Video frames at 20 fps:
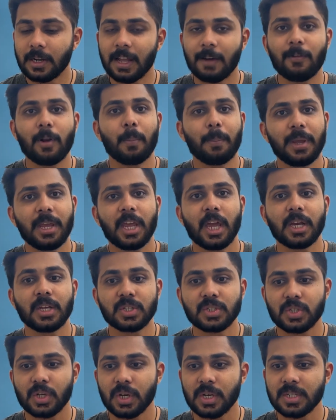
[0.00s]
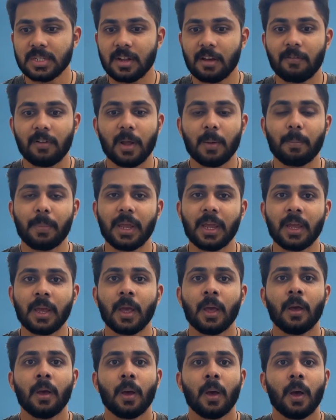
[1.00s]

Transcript: developing youngsters, developing